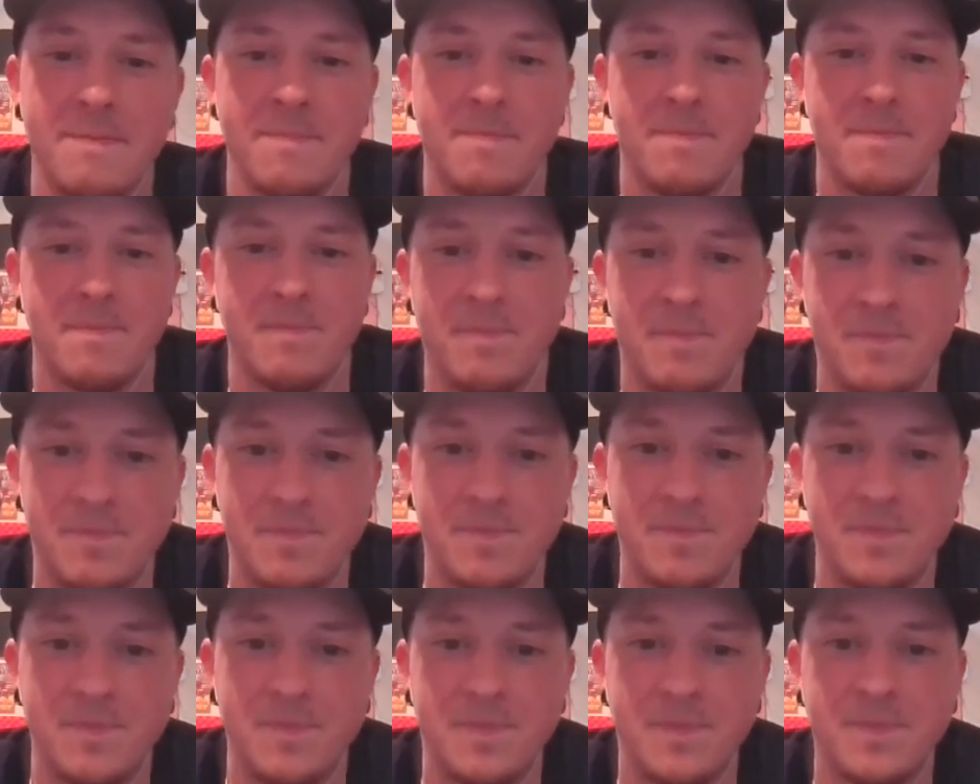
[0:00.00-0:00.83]

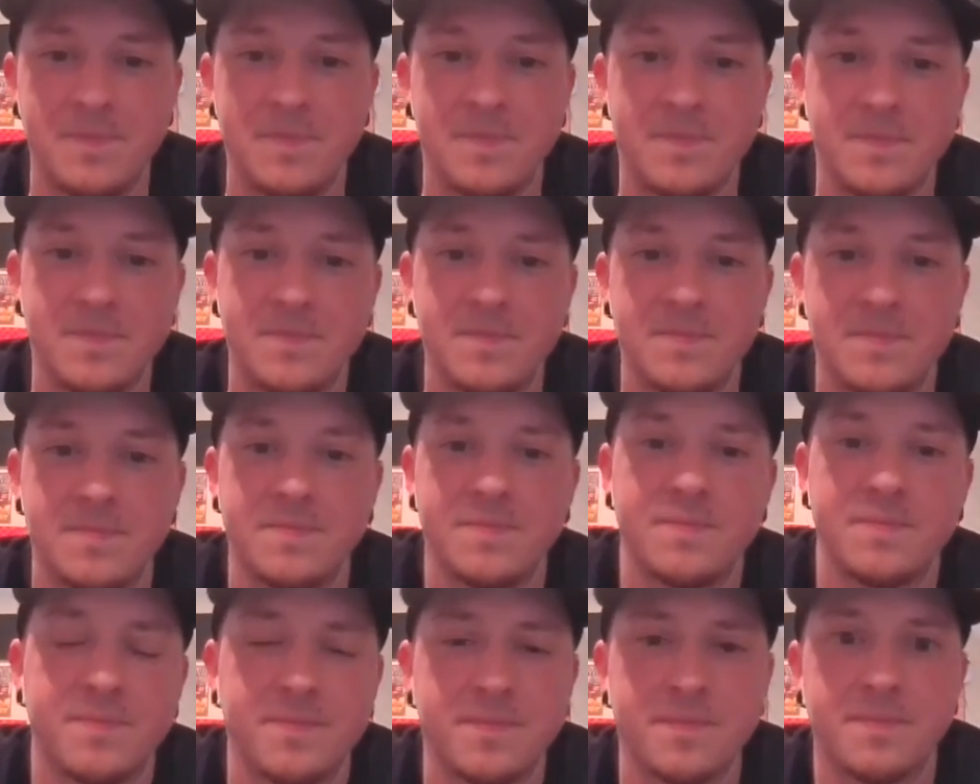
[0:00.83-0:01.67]

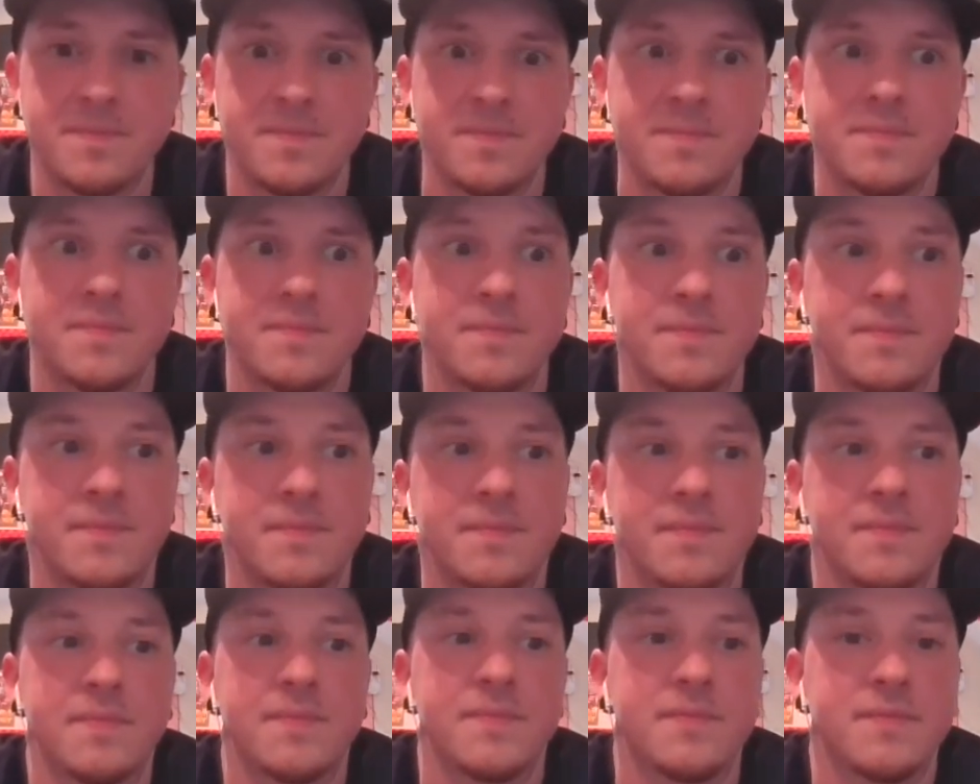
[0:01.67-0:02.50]

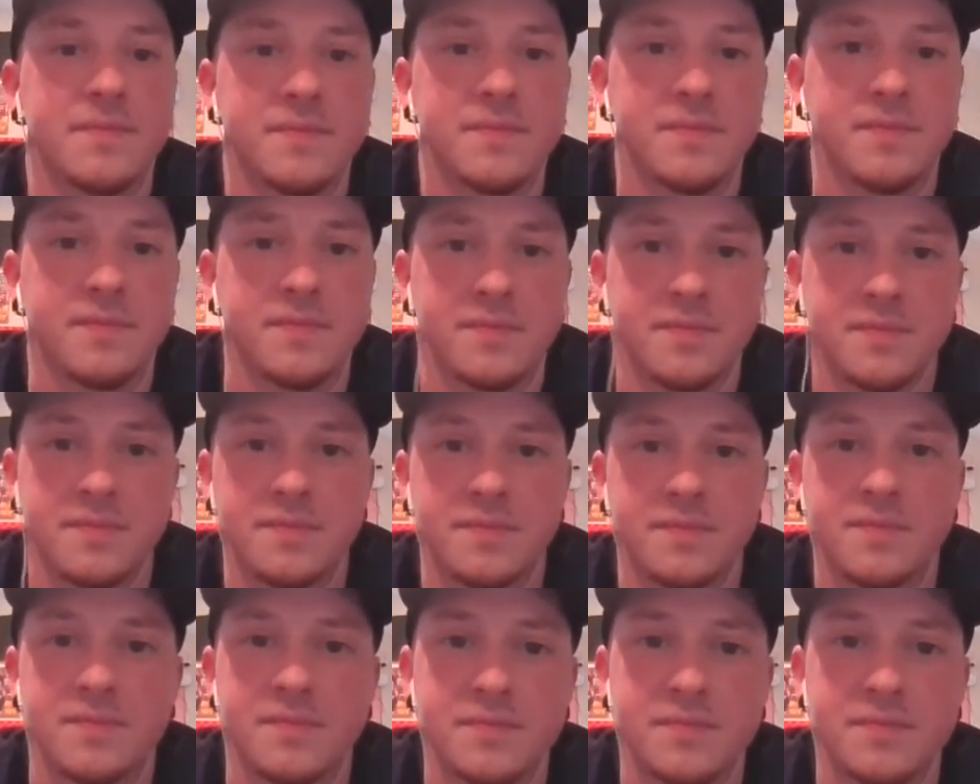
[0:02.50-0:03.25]
No words are spoken by the person on screen.